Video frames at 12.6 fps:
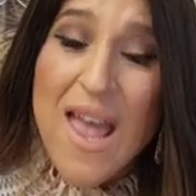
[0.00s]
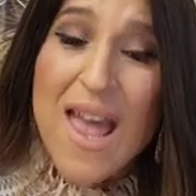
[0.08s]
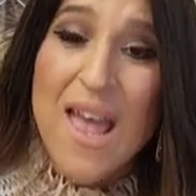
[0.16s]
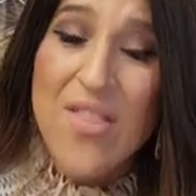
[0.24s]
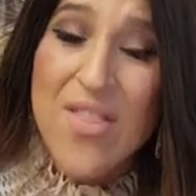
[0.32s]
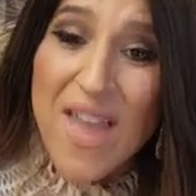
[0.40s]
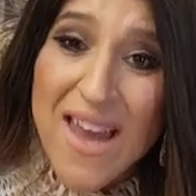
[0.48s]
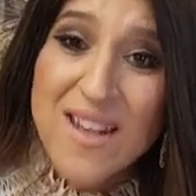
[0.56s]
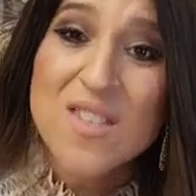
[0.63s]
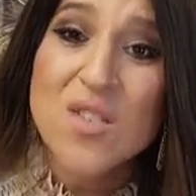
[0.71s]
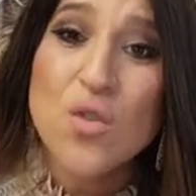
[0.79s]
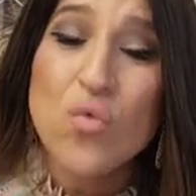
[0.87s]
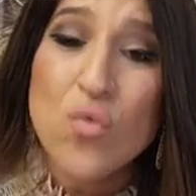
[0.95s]
and that
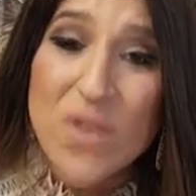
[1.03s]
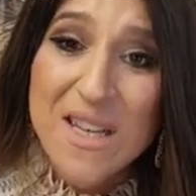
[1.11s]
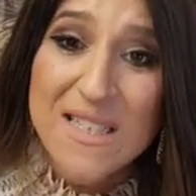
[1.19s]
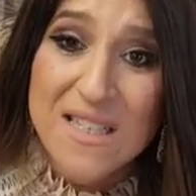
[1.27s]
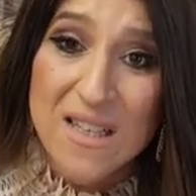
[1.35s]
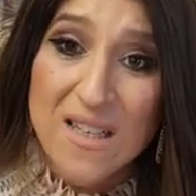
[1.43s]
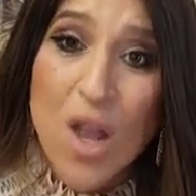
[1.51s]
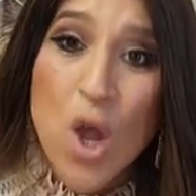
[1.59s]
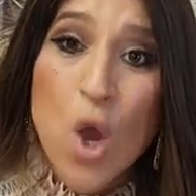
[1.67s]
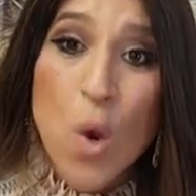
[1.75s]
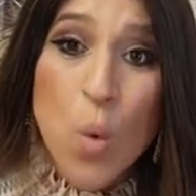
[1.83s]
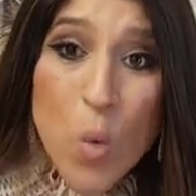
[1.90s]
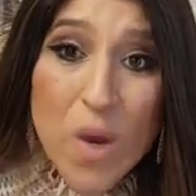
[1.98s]
is the reason
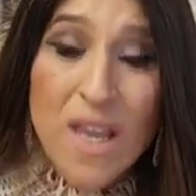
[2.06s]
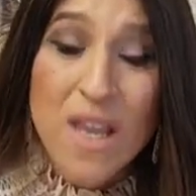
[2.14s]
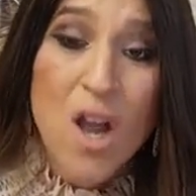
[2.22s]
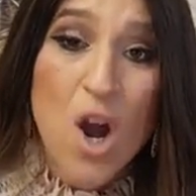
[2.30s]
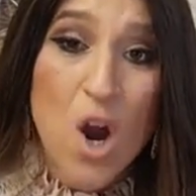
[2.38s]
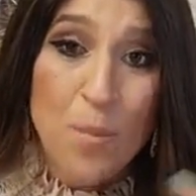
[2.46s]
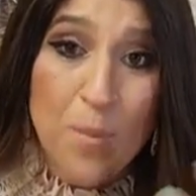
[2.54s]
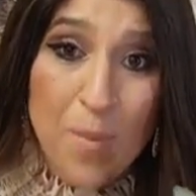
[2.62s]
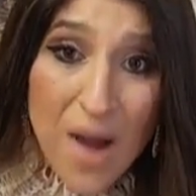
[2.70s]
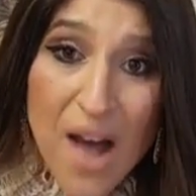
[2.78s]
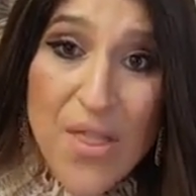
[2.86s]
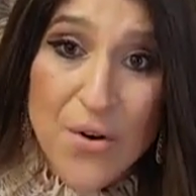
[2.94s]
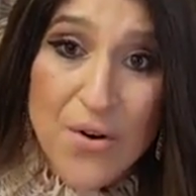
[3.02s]
we are
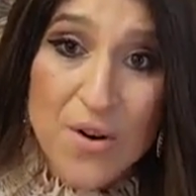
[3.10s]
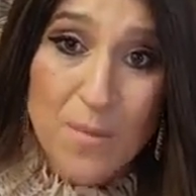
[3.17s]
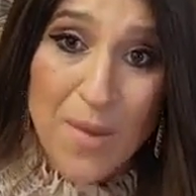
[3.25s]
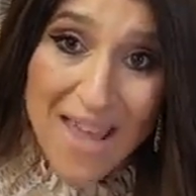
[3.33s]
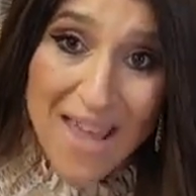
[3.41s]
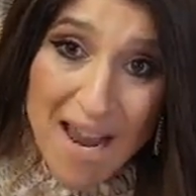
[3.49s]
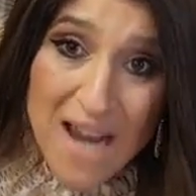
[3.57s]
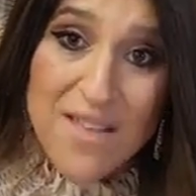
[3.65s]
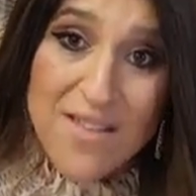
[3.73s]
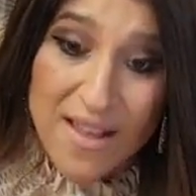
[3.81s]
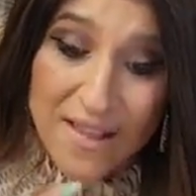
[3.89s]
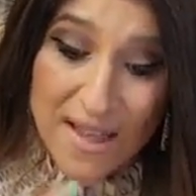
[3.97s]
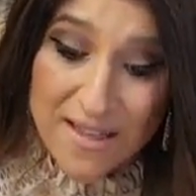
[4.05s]
bothered by
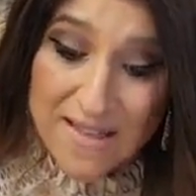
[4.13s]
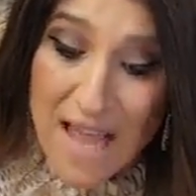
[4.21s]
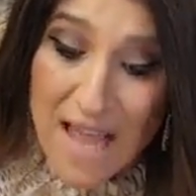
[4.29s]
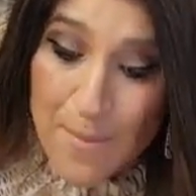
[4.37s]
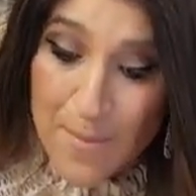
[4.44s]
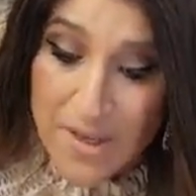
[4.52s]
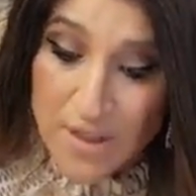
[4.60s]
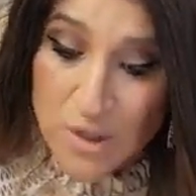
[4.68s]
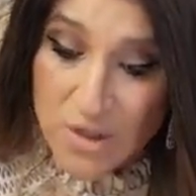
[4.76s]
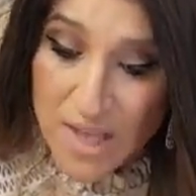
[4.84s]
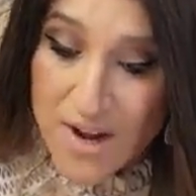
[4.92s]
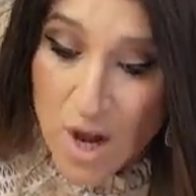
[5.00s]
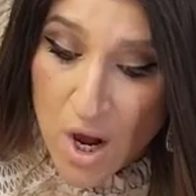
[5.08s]
anything that's happening to
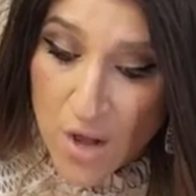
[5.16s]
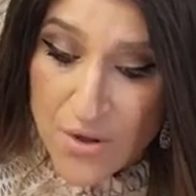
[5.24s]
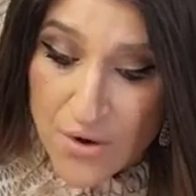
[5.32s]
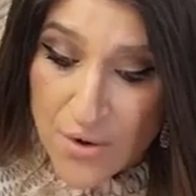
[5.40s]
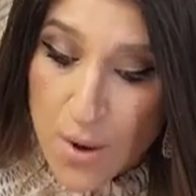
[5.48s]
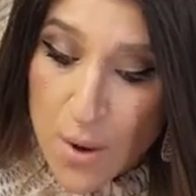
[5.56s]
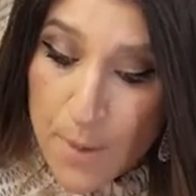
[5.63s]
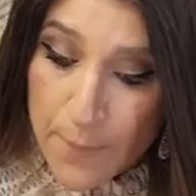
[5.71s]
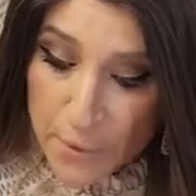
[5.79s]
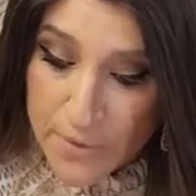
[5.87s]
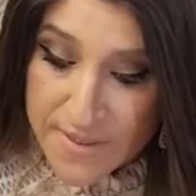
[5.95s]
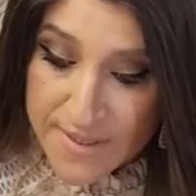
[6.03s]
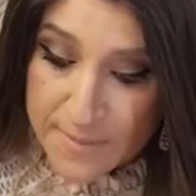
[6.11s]
that other
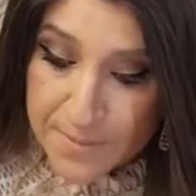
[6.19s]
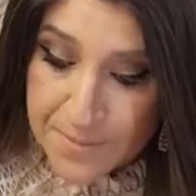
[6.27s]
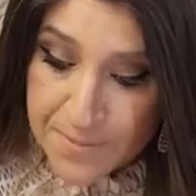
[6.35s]
person.